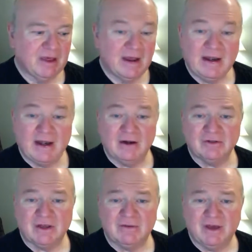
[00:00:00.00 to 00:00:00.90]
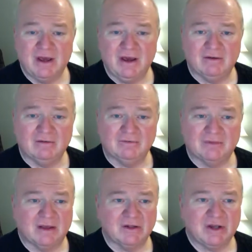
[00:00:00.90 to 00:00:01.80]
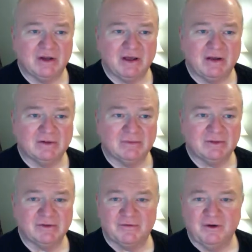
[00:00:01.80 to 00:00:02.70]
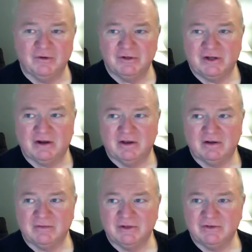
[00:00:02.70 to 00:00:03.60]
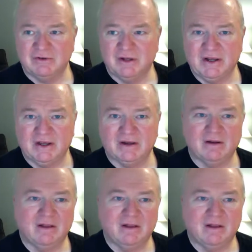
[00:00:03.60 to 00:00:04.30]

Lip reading: and I know some of you have, shout out to Mr. Fote, shout out to Mr. Lynn,